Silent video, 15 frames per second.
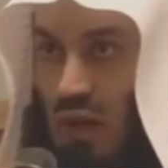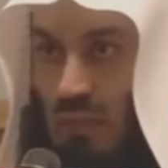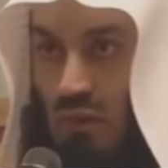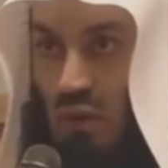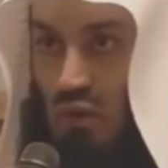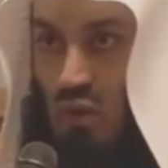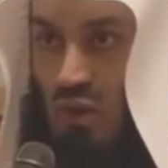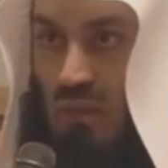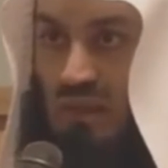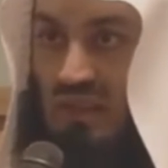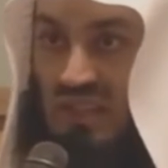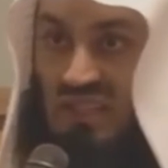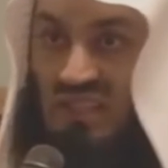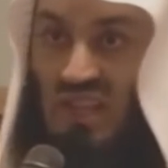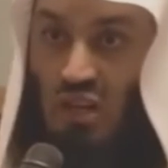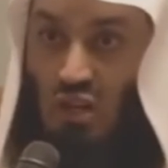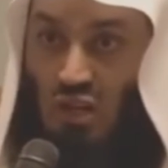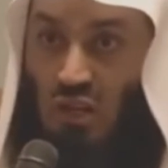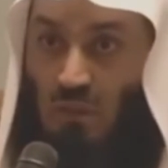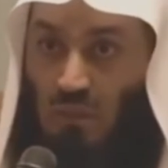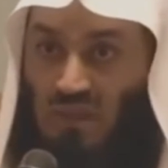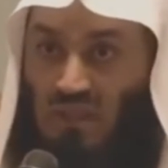know, I'm not talking about this
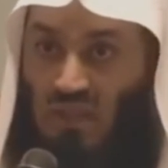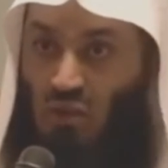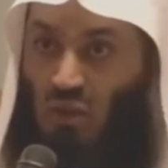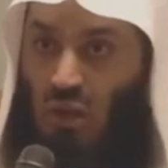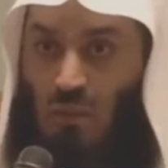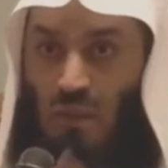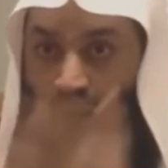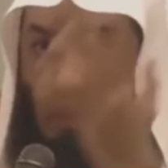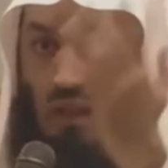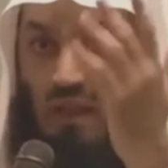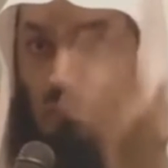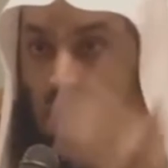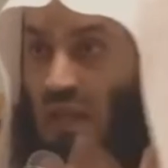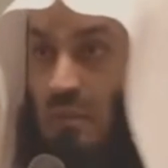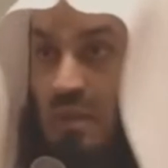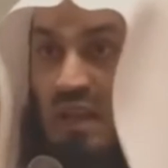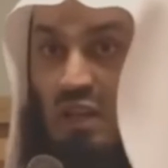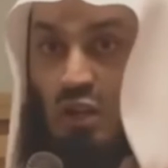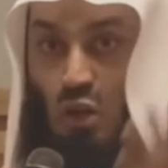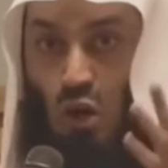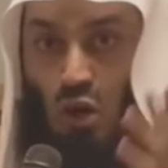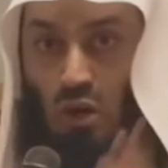nation in particular, but maybe
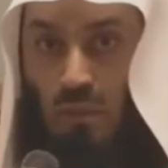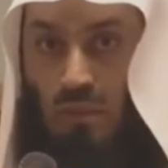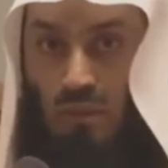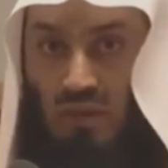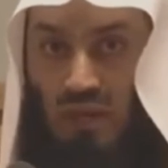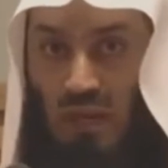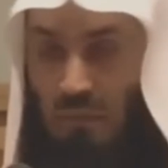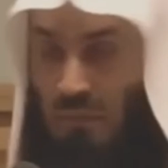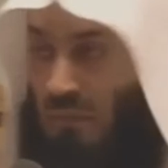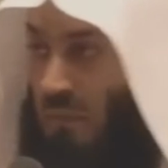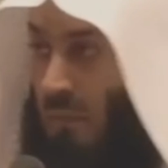in Europe, okay?